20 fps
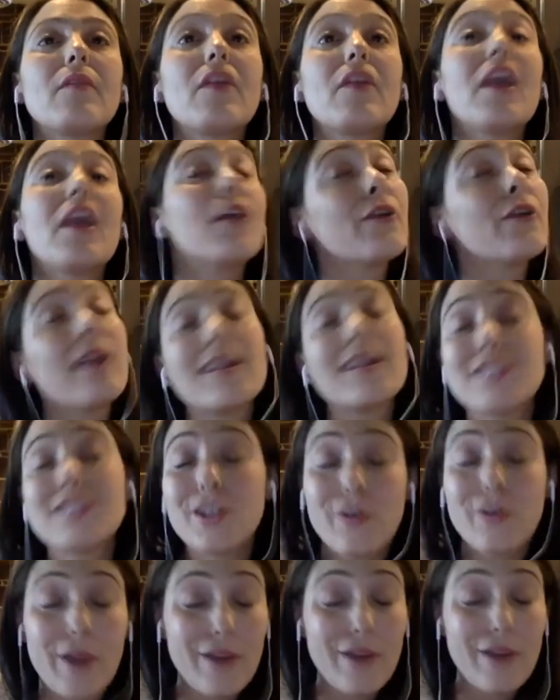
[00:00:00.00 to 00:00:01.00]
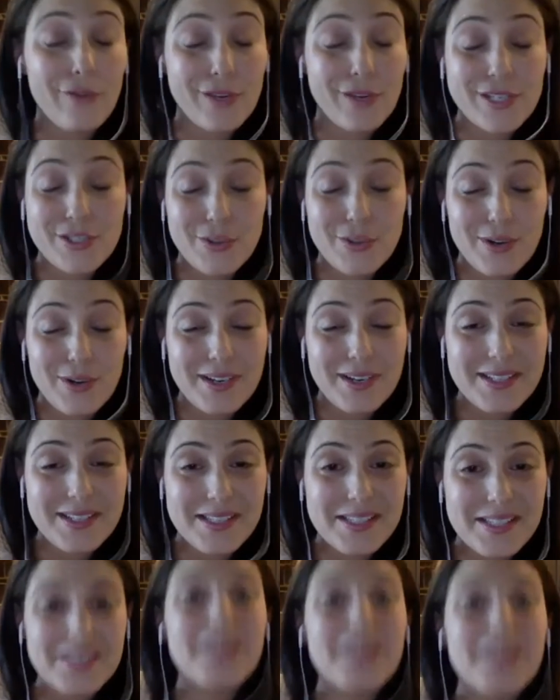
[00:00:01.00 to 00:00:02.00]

internet's a great resource,